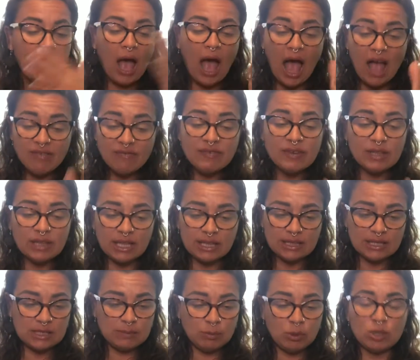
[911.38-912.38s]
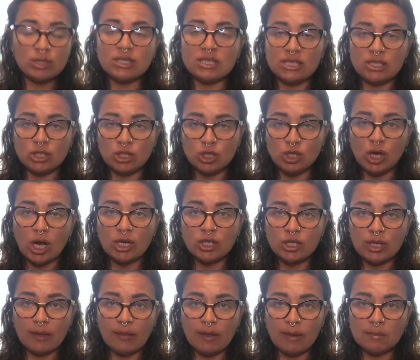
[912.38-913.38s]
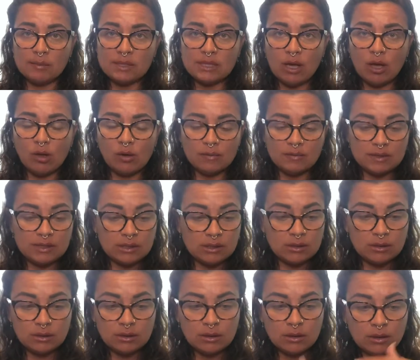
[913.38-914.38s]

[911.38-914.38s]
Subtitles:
I feel like this person is judging themselves.